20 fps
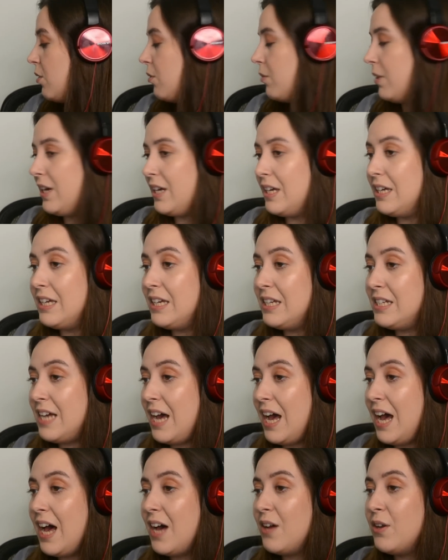way
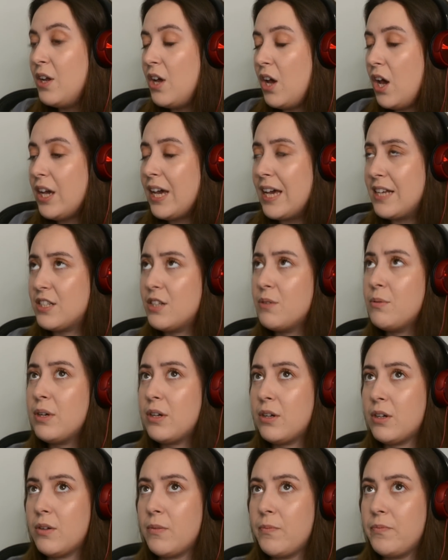down. Okay, so
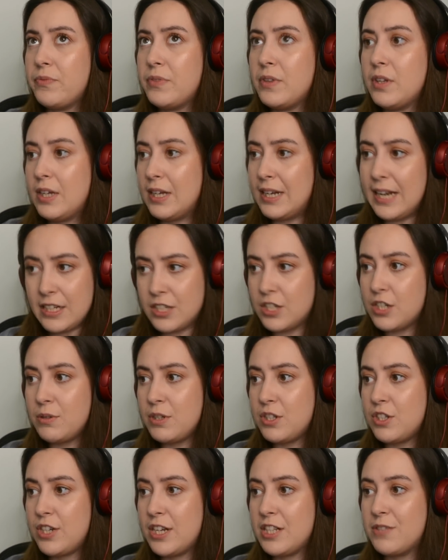it connected to
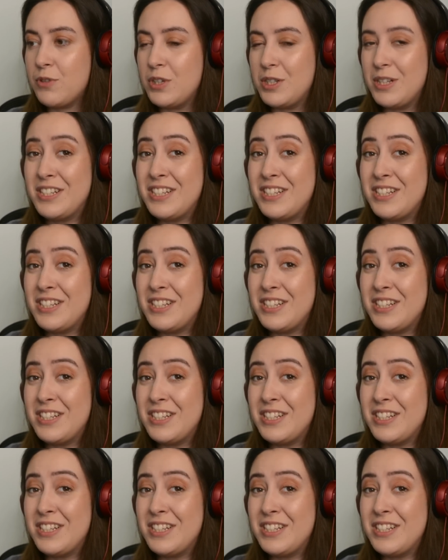his chest voice.